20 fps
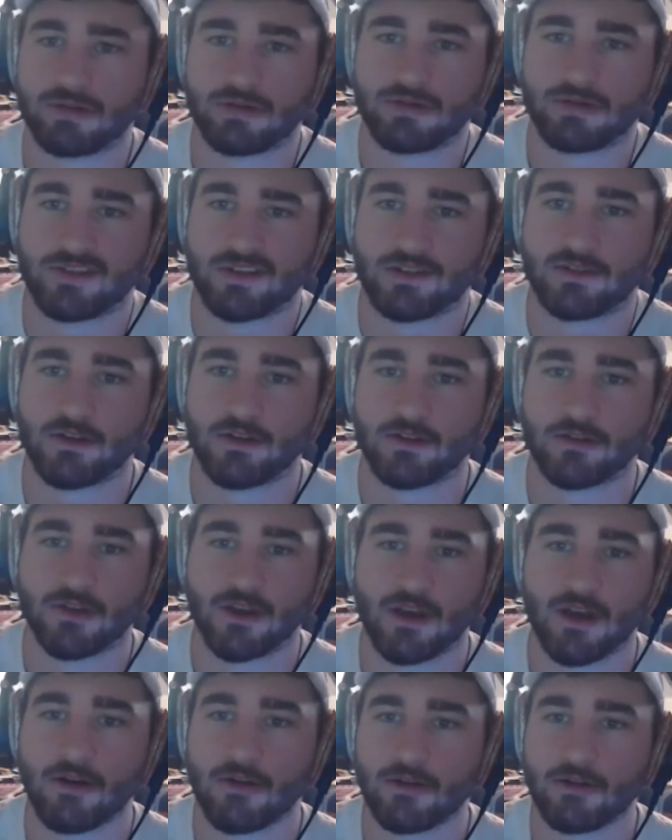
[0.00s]
6 years
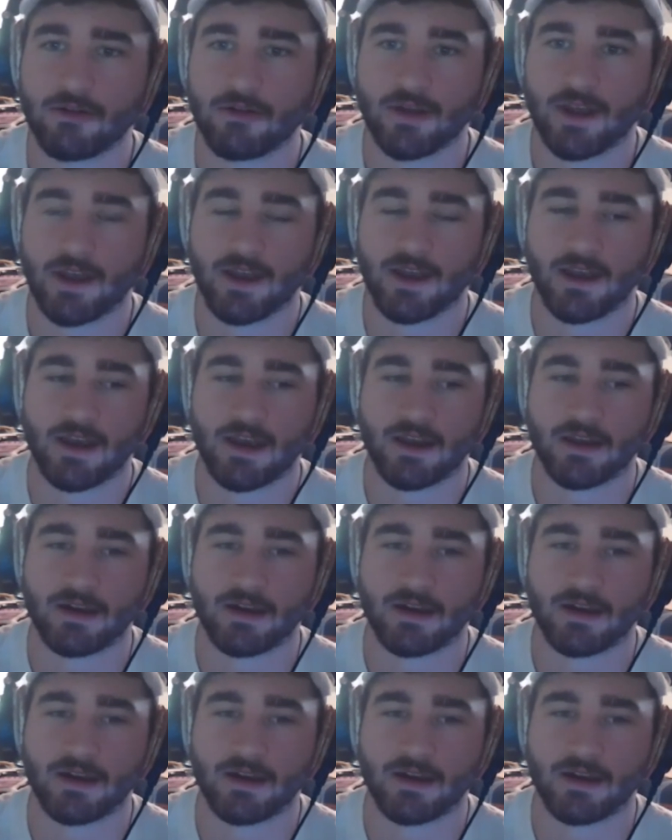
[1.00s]
ago, and